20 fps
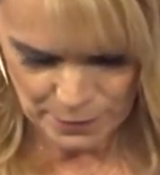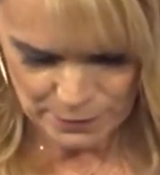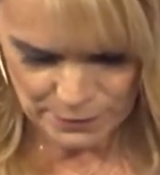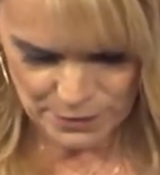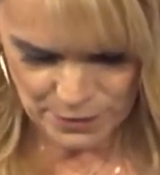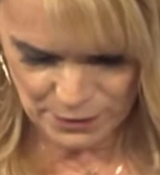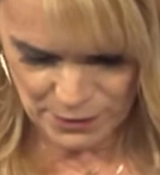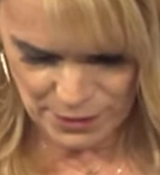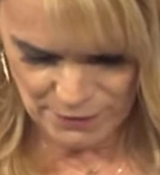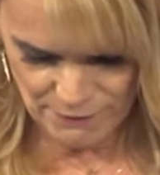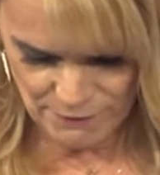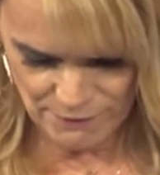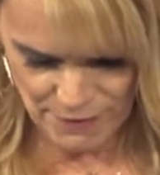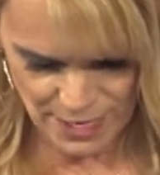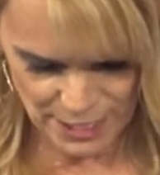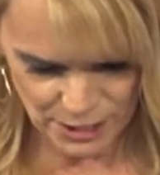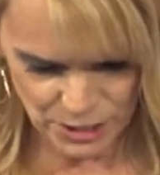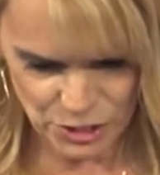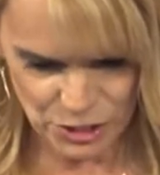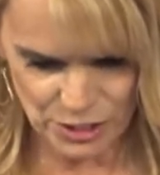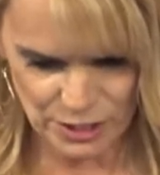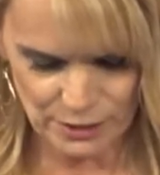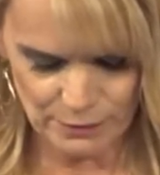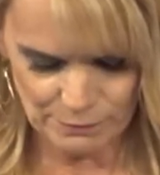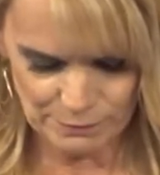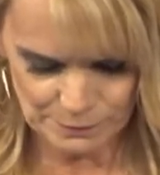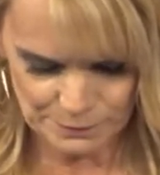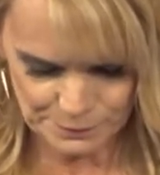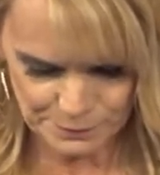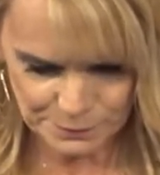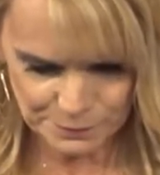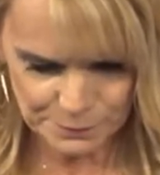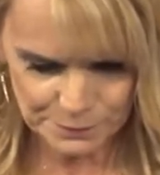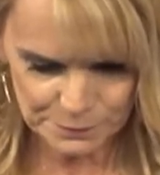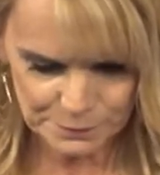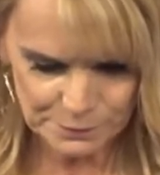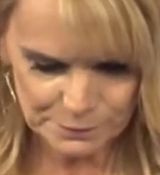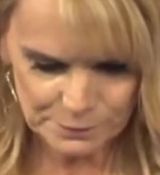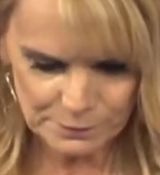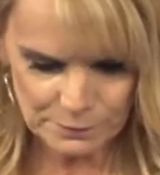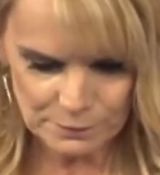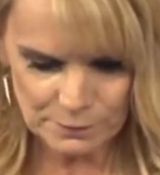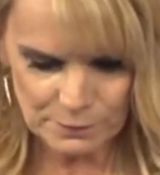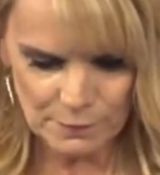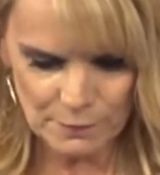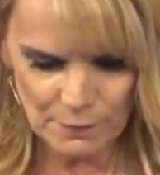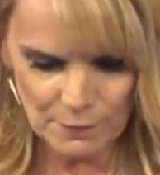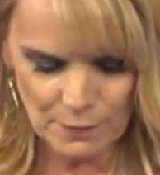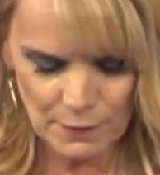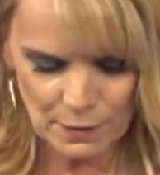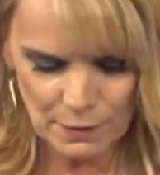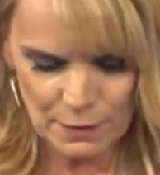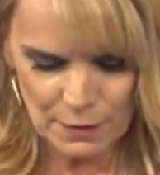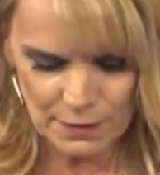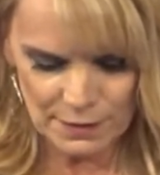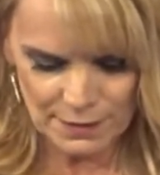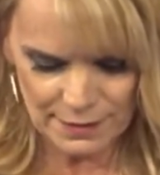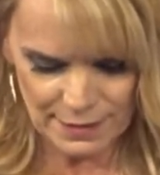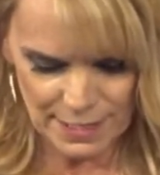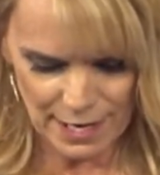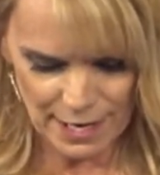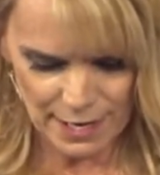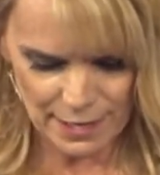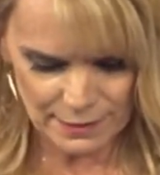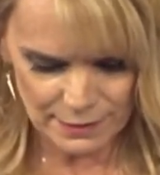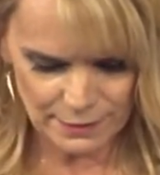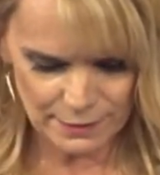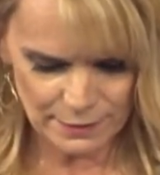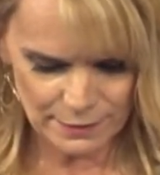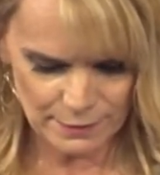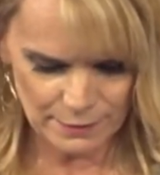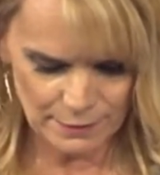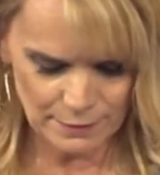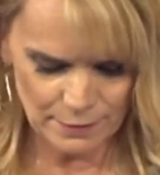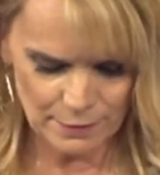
So, conviction says,